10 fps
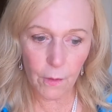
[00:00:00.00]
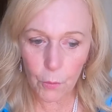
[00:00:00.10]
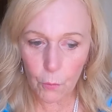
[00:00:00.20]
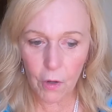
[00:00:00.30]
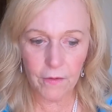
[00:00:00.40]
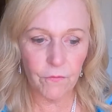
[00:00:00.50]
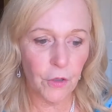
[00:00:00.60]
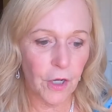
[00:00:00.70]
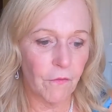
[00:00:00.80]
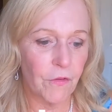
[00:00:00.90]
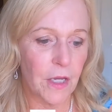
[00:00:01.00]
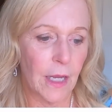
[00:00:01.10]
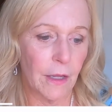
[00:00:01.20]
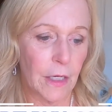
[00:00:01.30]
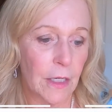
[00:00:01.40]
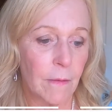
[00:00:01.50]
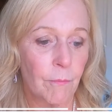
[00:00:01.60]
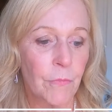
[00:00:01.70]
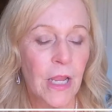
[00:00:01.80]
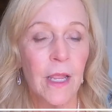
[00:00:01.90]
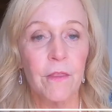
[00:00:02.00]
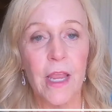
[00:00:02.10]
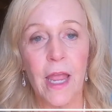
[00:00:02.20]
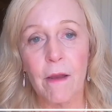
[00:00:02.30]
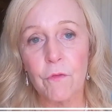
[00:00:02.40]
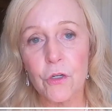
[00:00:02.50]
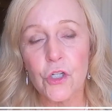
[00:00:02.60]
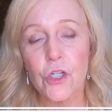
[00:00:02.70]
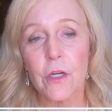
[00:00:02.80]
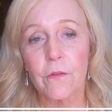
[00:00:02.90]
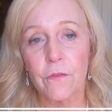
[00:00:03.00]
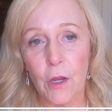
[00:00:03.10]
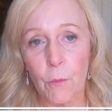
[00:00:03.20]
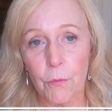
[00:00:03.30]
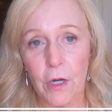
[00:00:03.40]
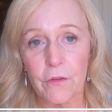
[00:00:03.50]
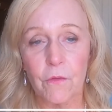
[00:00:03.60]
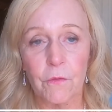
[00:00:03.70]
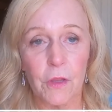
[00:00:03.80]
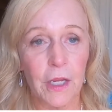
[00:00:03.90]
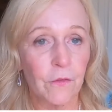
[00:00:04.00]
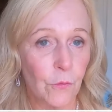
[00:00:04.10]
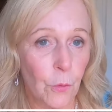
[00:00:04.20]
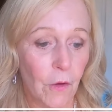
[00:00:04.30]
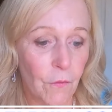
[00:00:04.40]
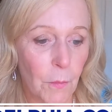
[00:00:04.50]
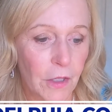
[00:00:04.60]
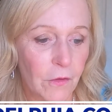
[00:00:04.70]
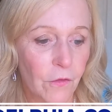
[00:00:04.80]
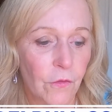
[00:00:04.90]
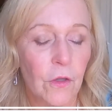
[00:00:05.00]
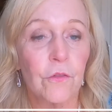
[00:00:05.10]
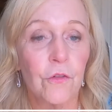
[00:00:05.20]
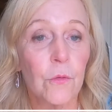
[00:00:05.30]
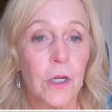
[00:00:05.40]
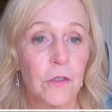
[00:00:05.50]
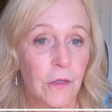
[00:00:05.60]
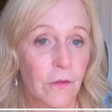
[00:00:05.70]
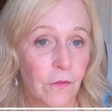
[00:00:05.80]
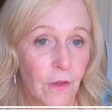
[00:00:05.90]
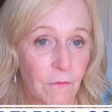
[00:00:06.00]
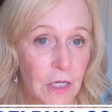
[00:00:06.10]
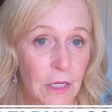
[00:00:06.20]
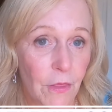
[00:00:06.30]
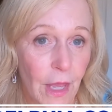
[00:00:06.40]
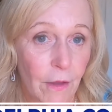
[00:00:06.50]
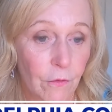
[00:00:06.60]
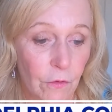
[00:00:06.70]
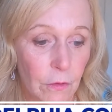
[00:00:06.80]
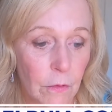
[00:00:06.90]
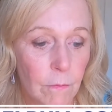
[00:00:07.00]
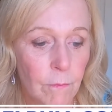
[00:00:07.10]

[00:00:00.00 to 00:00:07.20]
Number one, Philadelphia County. The average sale price over the last 12 months, $270,000.